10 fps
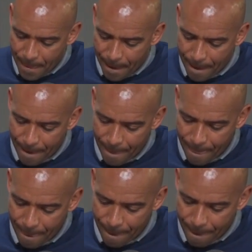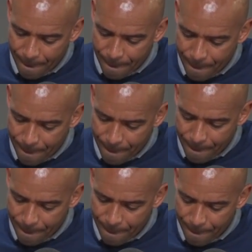
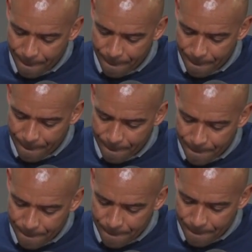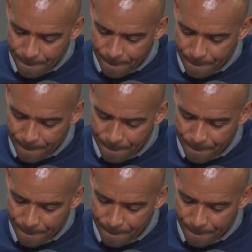No words are spoken by the person on screen.